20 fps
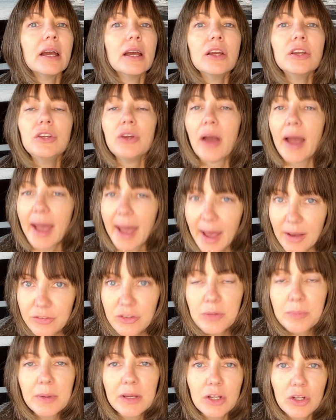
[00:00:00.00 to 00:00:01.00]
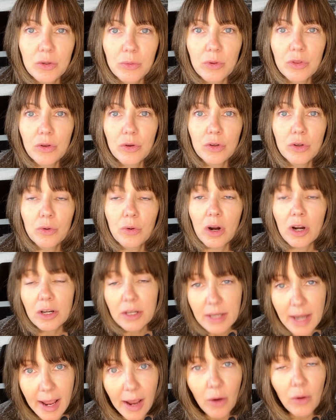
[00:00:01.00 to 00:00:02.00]
You have to be good with who you are.
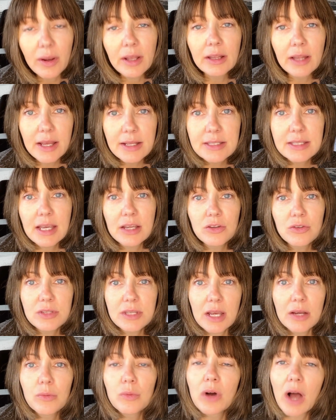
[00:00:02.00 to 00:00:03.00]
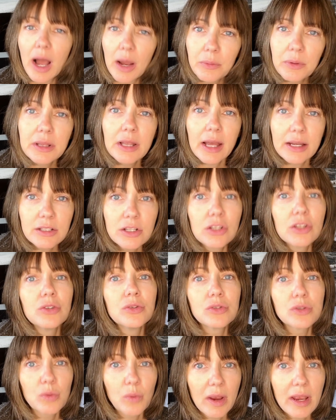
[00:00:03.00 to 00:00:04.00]
Now, let's say you say, well, I would like to
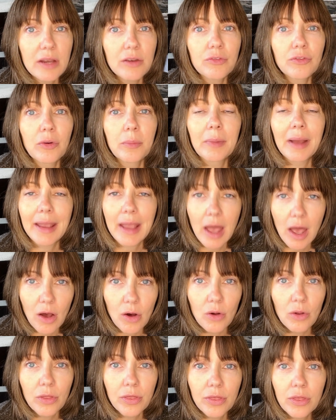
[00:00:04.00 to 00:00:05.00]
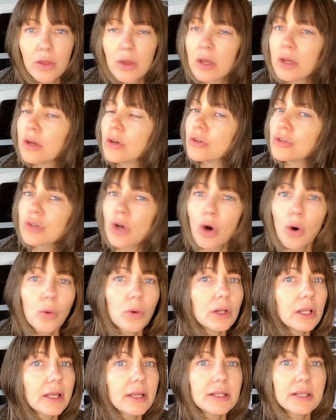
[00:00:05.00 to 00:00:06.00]
lose weight for my health.
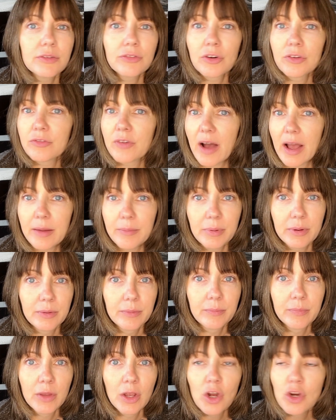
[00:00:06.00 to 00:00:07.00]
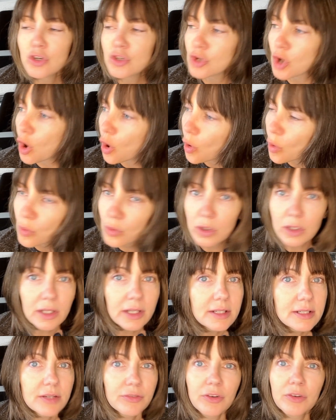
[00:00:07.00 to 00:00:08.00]
Totally different vibe.
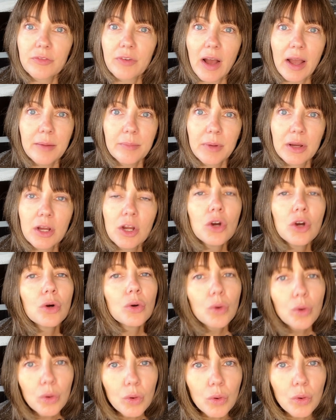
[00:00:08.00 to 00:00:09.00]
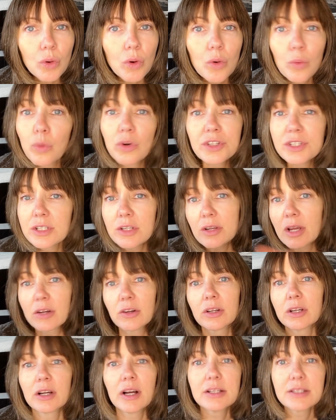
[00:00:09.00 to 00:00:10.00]
Totally different vibe. Cool. We're still not
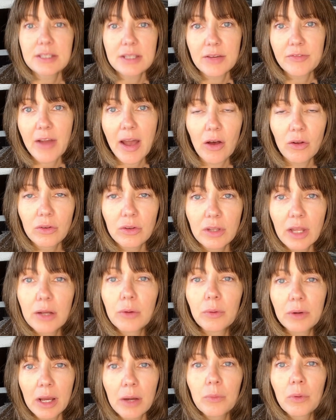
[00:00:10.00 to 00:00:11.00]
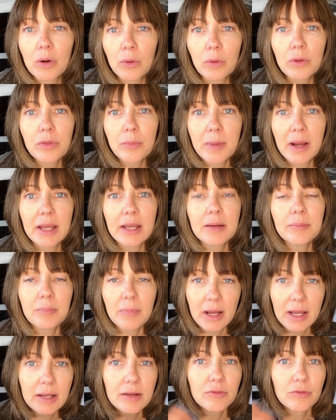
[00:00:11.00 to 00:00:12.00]
going to cut stuff out. Like when I work with my,
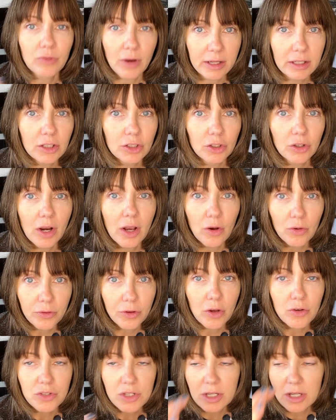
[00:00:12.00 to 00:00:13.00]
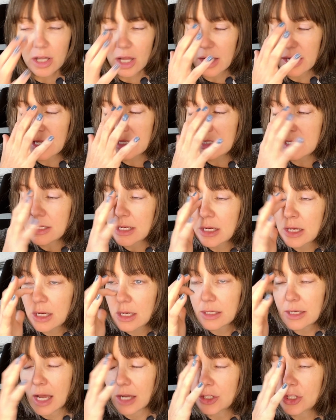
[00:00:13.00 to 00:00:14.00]
my regular health coaching clients,
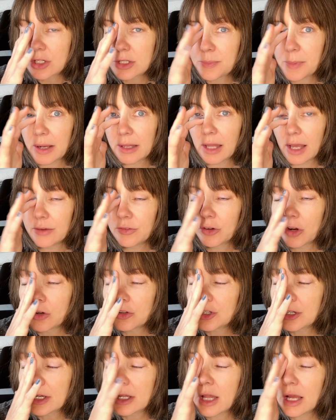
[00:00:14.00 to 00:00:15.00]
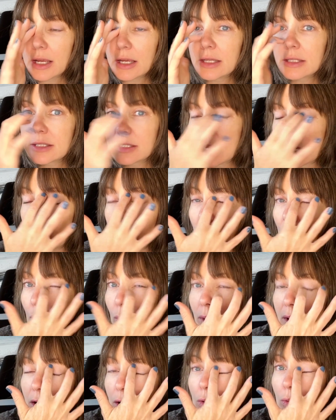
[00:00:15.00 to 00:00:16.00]
not just my life coaching clients,
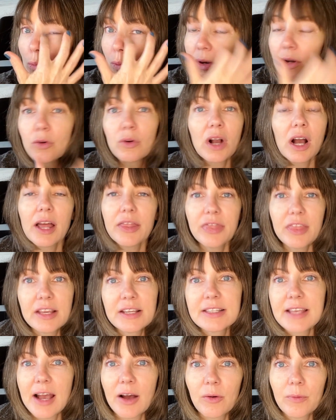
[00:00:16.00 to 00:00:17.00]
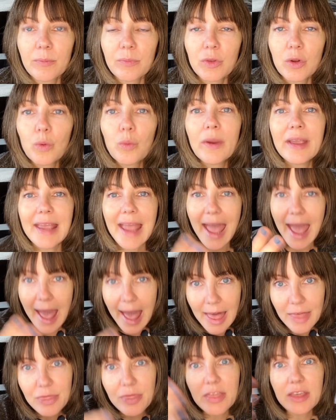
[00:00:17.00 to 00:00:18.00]
we don't, we don't cut things out. We
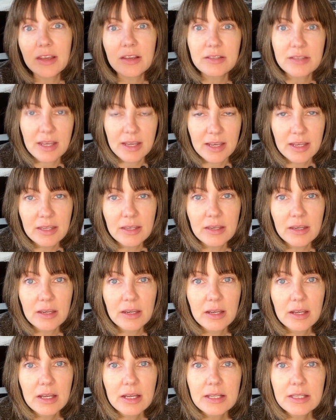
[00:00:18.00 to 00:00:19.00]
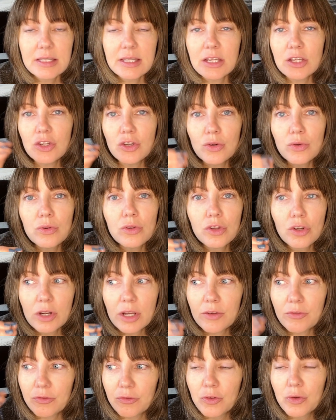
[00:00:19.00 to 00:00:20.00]
add things in. See, you look
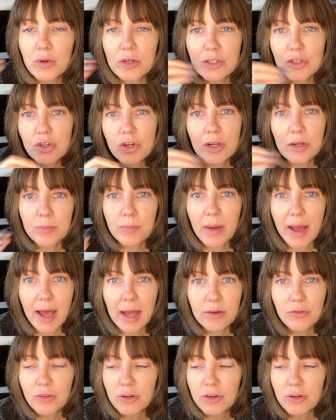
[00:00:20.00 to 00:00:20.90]
at food as good and bad.